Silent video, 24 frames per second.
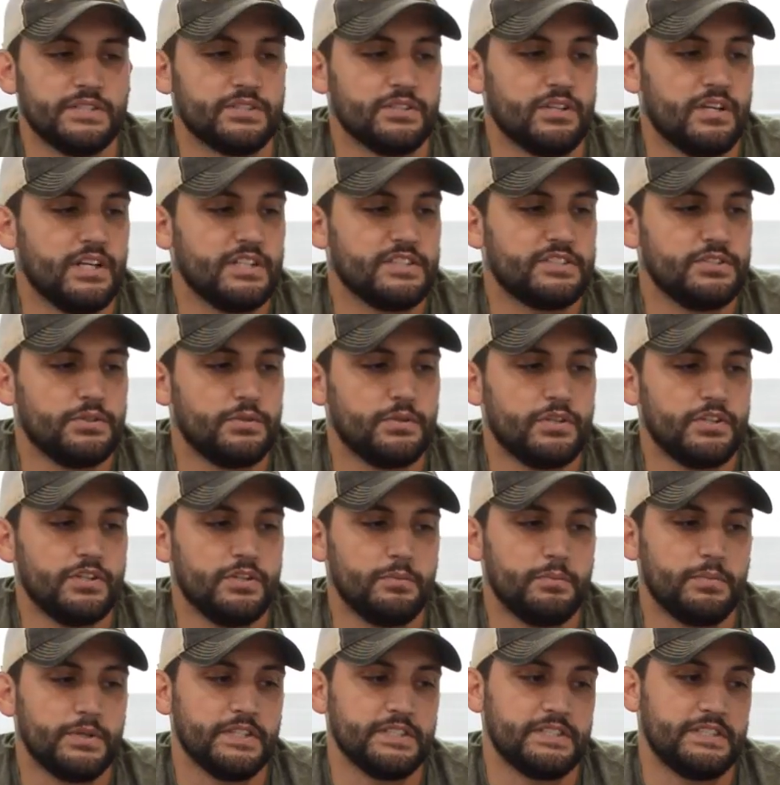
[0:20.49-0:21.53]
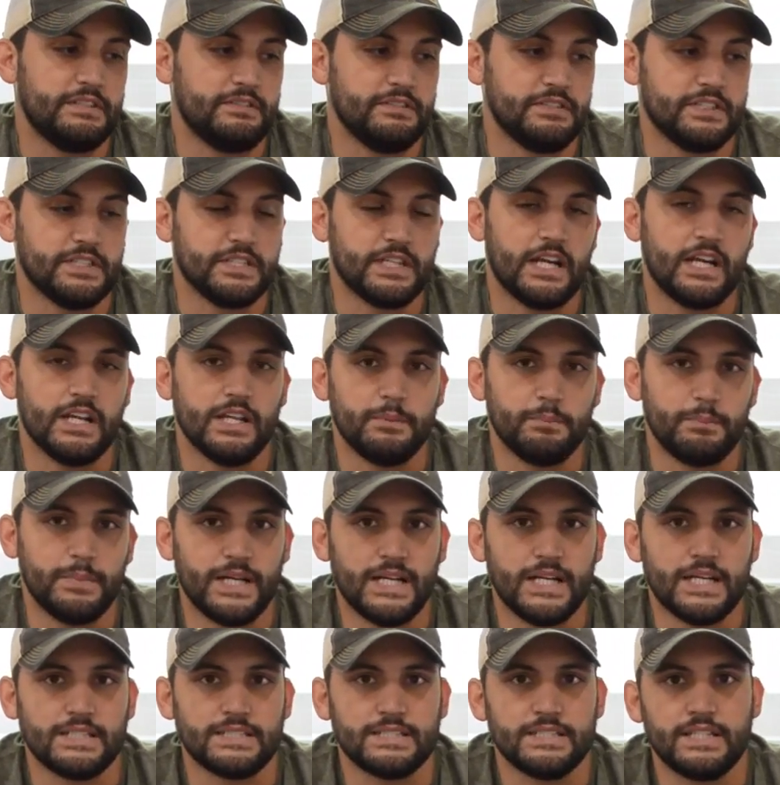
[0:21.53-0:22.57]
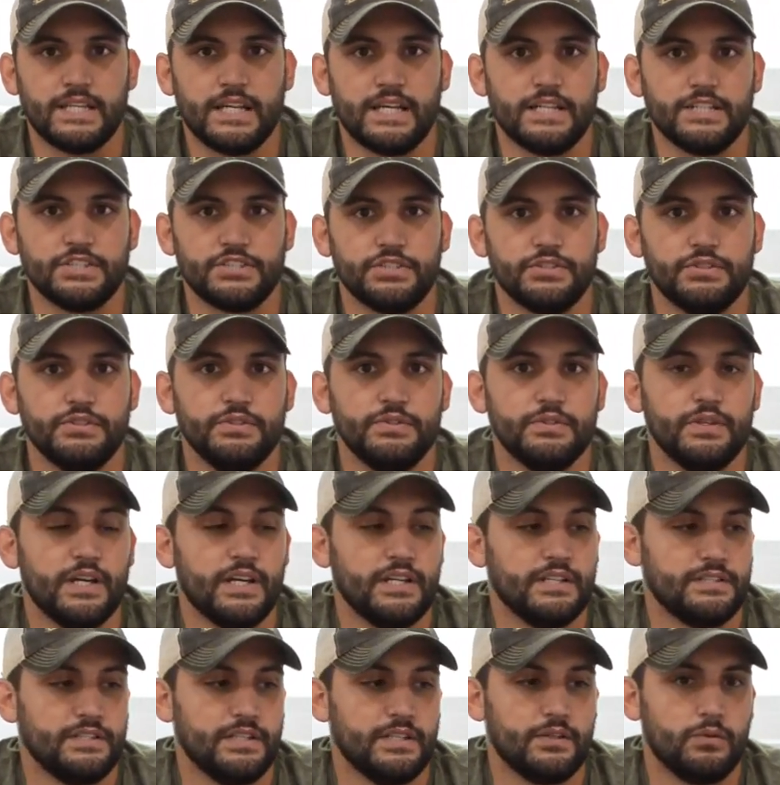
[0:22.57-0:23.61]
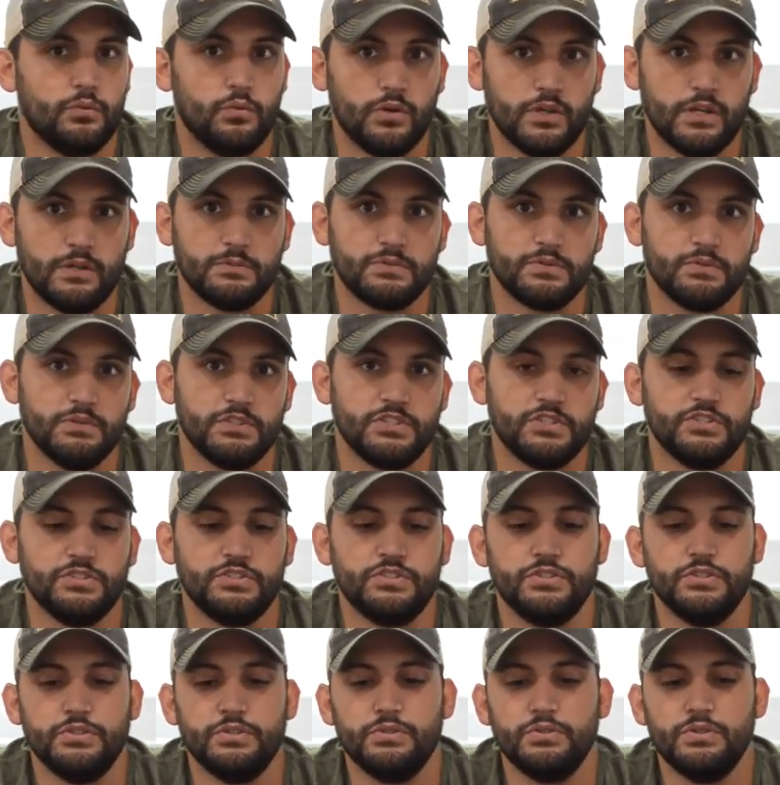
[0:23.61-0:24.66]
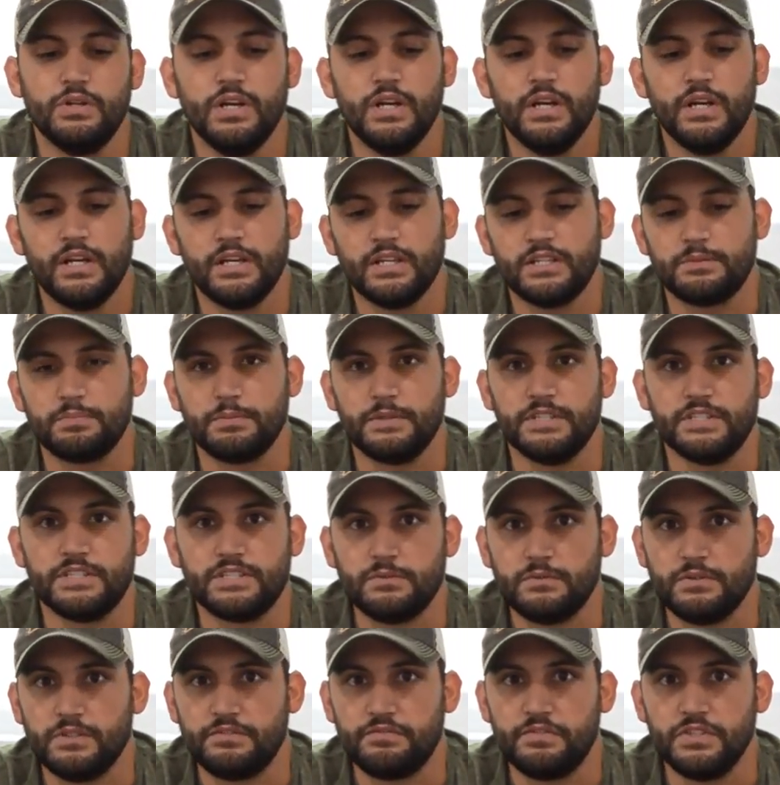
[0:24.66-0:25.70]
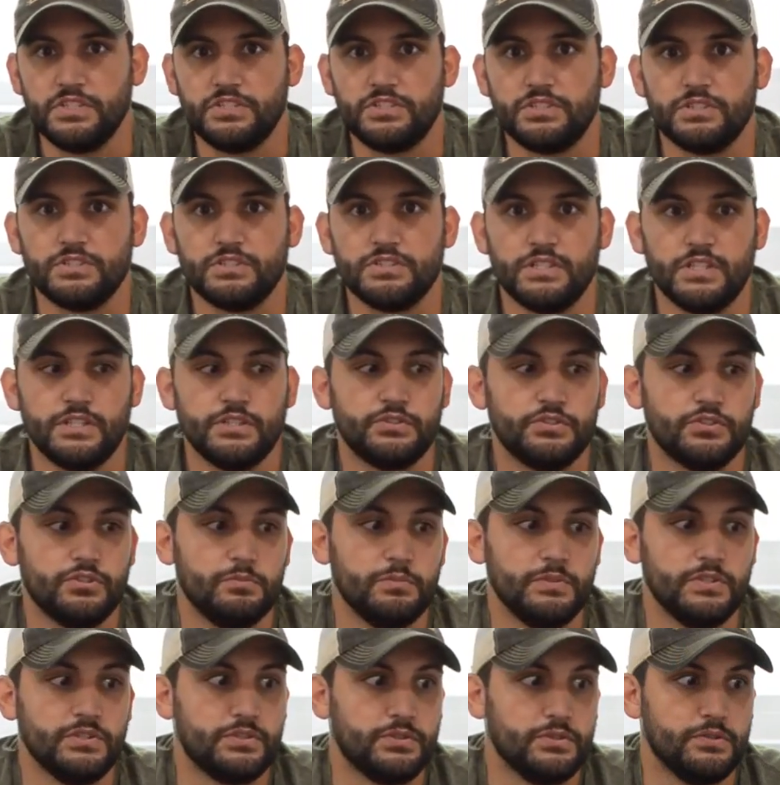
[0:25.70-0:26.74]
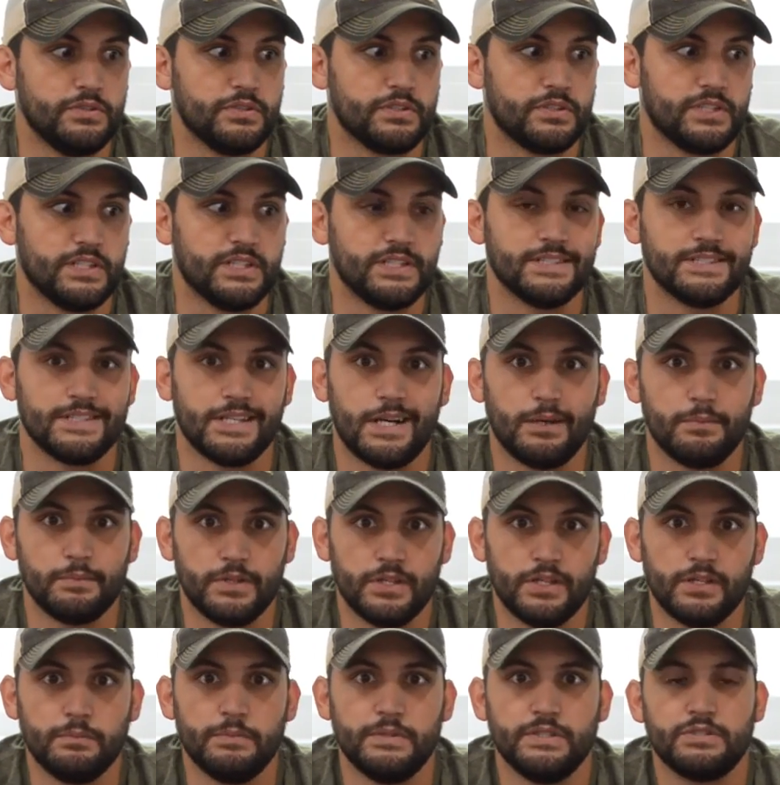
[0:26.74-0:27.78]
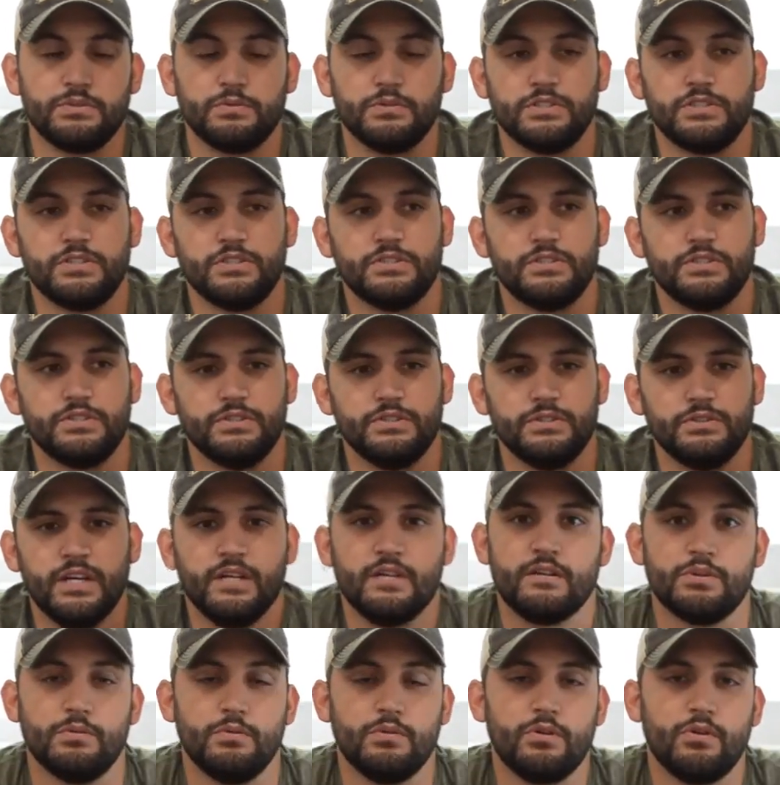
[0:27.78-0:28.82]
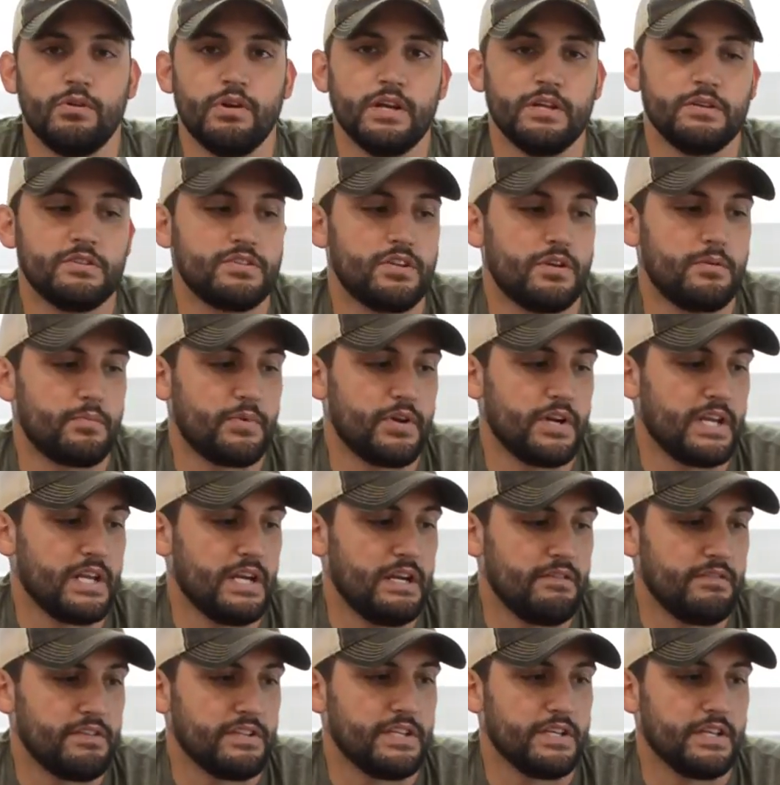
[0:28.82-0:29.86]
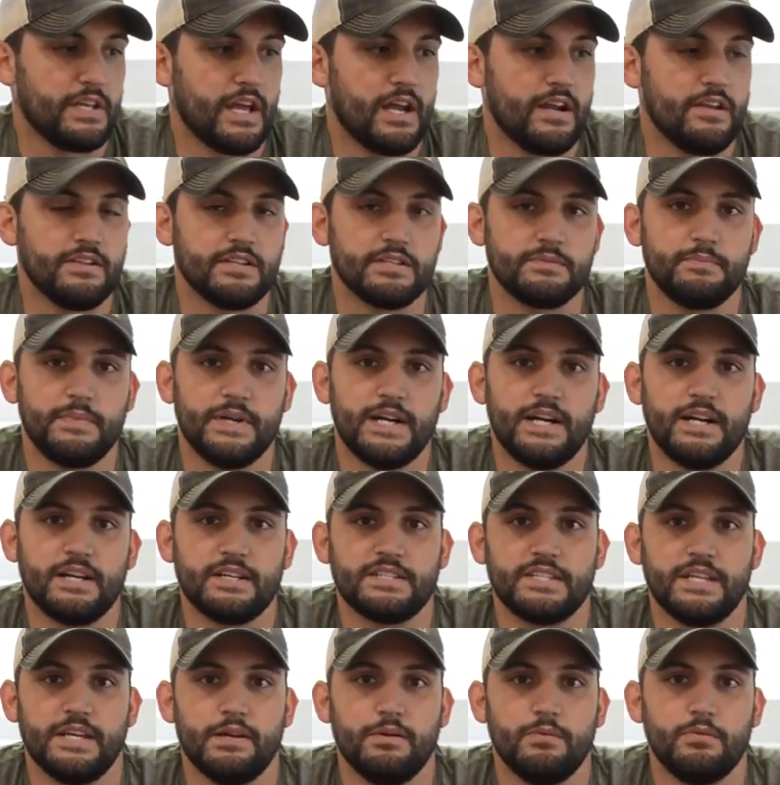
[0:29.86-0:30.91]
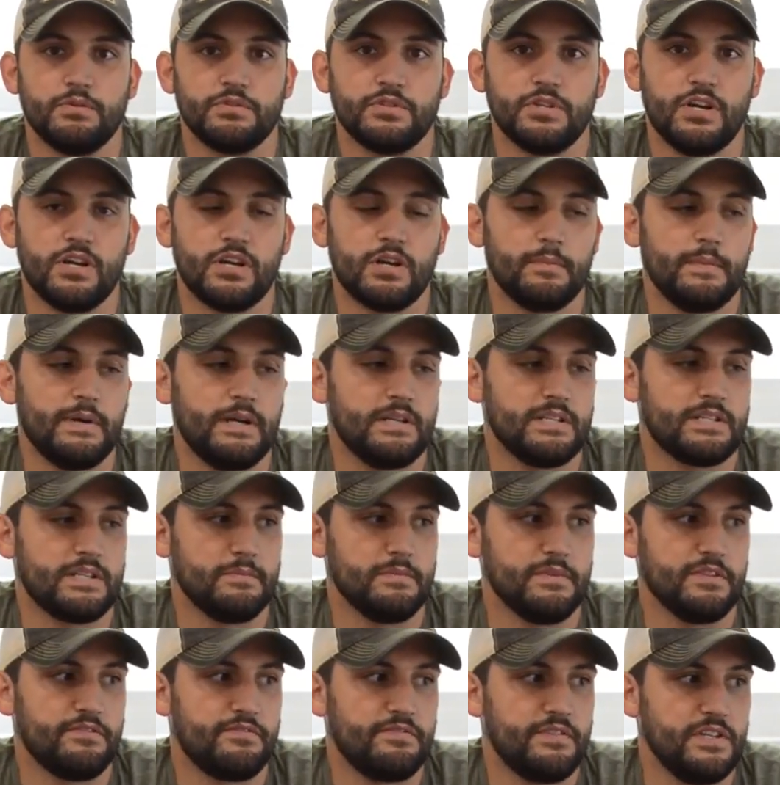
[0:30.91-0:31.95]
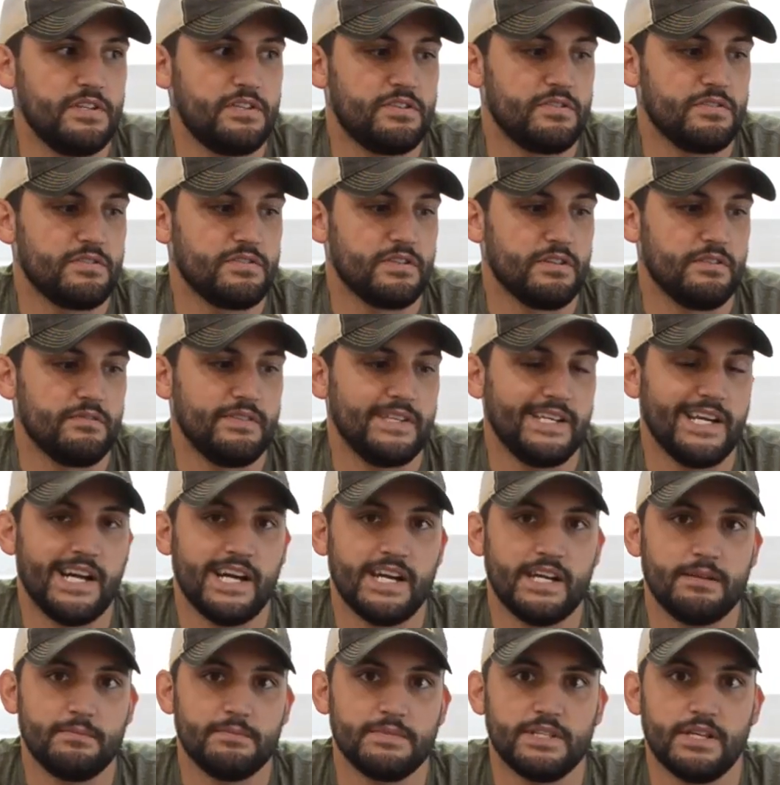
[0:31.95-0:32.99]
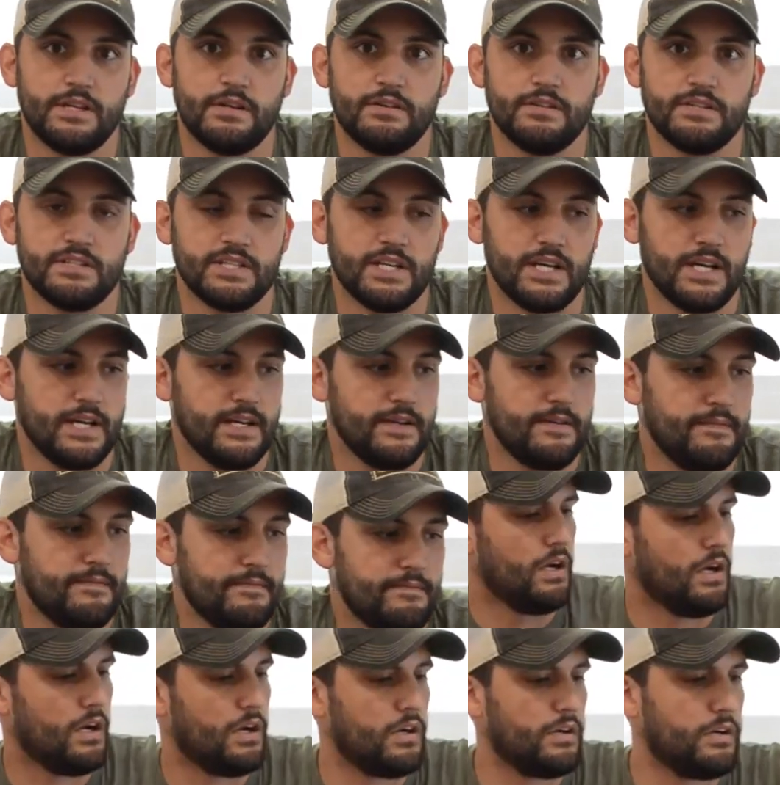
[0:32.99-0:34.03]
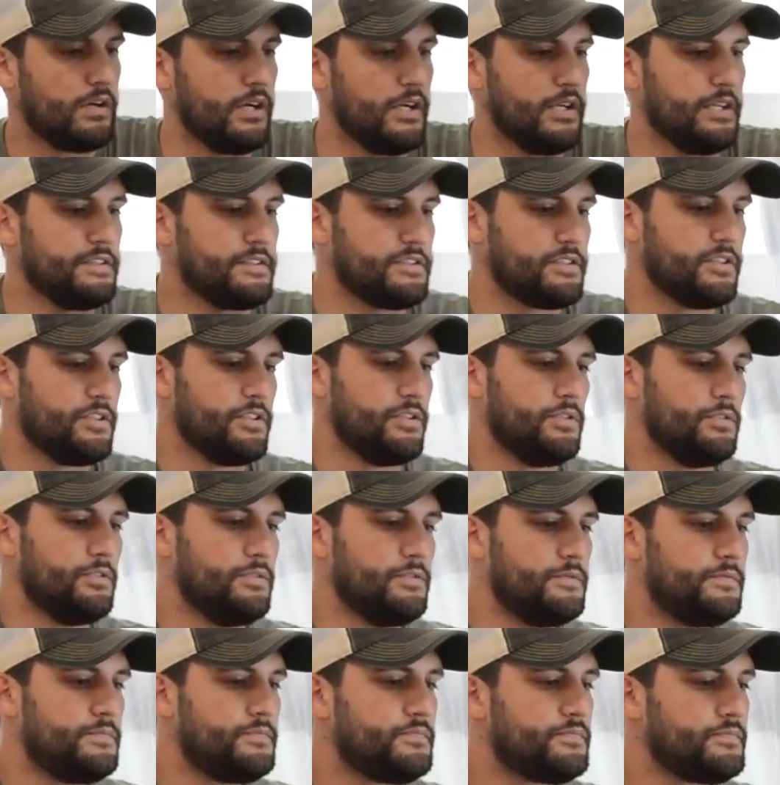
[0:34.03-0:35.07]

So I still wanted to bust everything out of the box and kind of show you guys like what I'm switching to, explain some of the features that drew me to the things that I'm gonna be switching to. So we'll go ahead and start breaking everything out of this box and we'll talk about some of the features of the items that are inside. All right, so